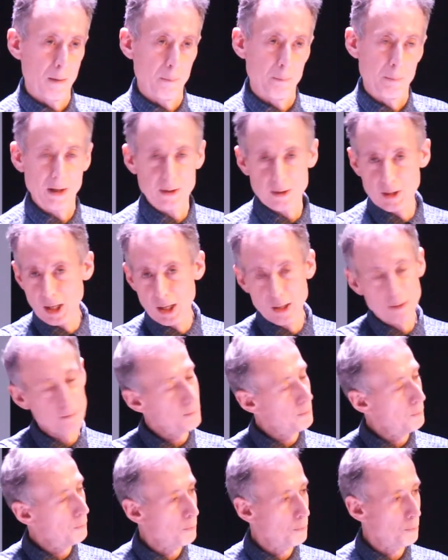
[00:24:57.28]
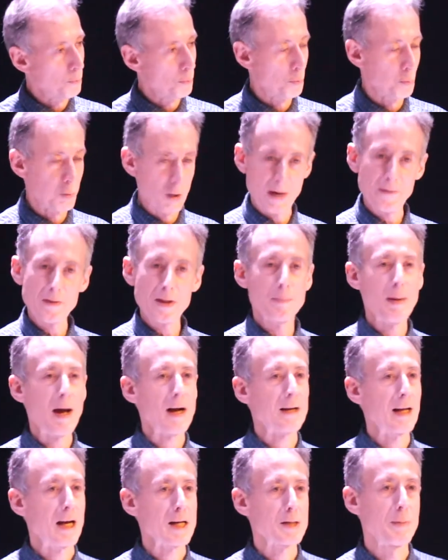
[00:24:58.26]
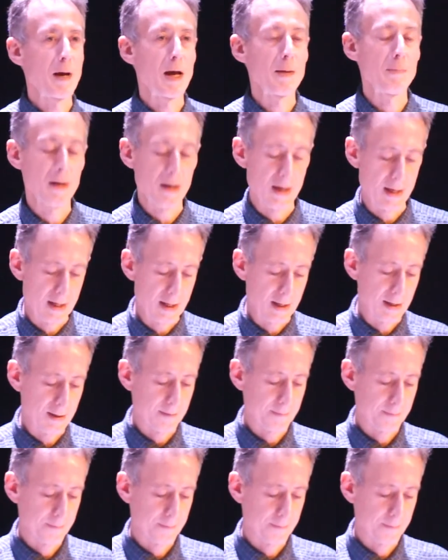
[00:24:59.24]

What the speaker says: But, you know, whatever the backlash may be,